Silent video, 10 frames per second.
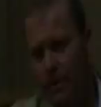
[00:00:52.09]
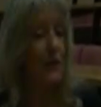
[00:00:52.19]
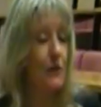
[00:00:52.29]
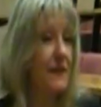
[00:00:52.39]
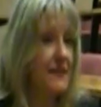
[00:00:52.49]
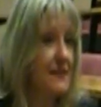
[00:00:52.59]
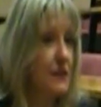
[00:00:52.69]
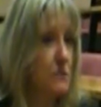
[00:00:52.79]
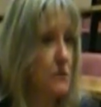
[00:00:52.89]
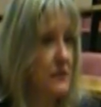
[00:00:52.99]
Oh, well, that's a
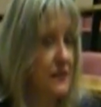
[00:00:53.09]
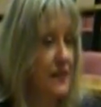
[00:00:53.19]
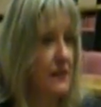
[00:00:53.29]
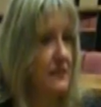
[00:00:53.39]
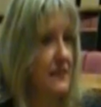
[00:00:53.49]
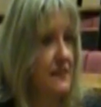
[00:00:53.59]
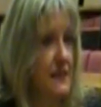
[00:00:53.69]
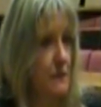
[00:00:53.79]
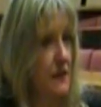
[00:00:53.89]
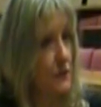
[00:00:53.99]
lot more difficult, isn't
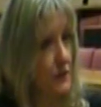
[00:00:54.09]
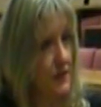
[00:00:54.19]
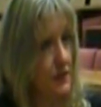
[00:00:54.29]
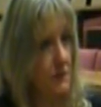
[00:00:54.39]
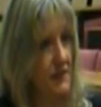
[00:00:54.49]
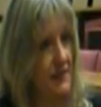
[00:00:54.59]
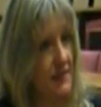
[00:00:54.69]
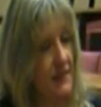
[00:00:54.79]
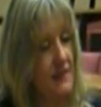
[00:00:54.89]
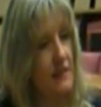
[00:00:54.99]
it? Because with humans
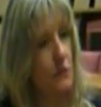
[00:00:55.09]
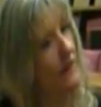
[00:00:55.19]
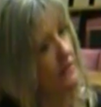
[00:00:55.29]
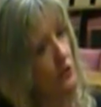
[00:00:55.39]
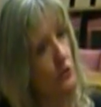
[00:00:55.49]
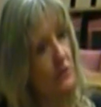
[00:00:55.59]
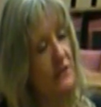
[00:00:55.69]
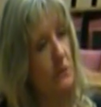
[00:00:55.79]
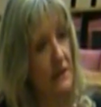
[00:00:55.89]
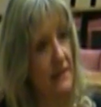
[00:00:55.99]
it's easy, we can talk
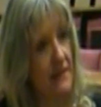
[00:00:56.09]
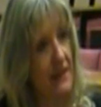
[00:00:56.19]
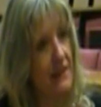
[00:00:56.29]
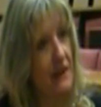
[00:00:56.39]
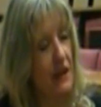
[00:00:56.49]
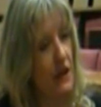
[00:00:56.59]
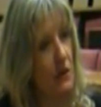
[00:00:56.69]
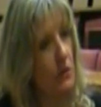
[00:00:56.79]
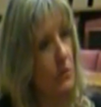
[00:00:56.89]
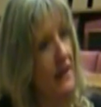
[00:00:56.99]
to one another.
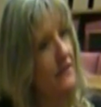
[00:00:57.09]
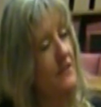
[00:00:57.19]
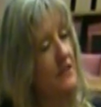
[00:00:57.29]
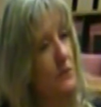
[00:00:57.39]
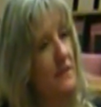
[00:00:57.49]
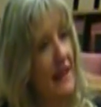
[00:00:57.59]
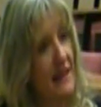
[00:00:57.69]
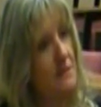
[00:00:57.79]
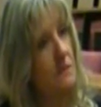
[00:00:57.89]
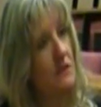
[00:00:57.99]
What we have to do with
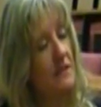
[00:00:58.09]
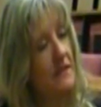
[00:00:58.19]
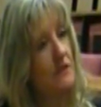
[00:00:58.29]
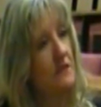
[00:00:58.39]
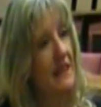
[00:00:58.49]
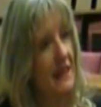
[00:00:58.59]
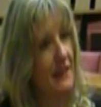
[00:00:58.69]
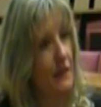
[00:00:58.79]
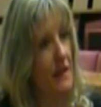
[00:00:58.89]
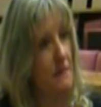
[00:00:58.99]
animals is rely
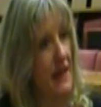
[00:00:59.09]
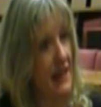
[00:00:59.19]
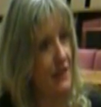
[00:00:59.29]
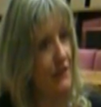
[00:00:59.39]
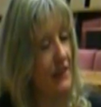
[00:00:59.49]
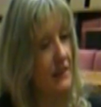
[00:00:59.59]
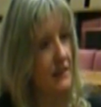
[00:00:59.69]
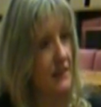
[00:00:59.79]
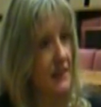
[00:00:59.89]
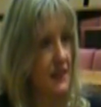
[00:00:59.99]
on their behaviour
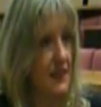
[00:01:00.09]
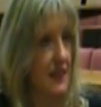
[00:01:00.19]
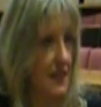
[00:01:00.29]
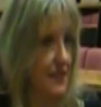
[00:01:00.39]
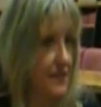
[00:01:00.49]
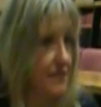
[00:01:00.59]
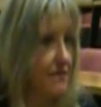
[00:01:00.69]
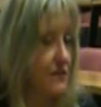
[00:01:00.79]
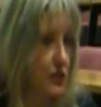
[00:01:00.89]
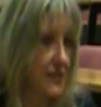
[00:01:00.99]
and
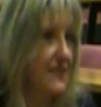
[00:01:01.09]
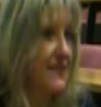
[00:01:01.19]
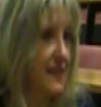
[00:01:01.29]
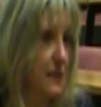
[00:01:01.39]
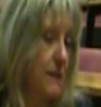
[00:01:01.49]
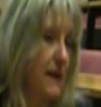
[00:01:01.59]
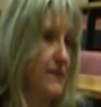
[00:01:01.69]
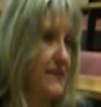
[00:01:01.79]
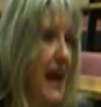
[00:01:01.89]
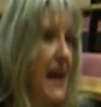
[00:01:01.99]
try to think
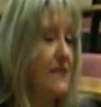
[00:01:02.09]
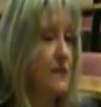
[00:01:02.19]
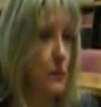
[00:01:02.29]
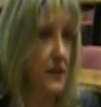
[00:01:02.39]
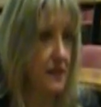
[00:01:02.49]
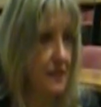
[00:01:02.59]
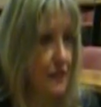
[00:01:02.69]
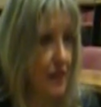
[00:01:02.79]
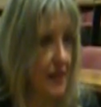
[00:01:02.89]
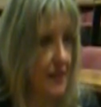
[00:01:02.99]
about tests we can
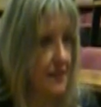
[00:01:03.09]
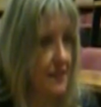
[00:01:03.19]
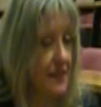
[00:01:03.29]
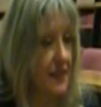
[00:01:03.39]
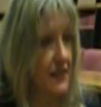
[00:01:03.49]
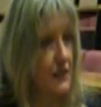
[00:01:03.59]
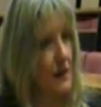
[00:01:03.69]
devise to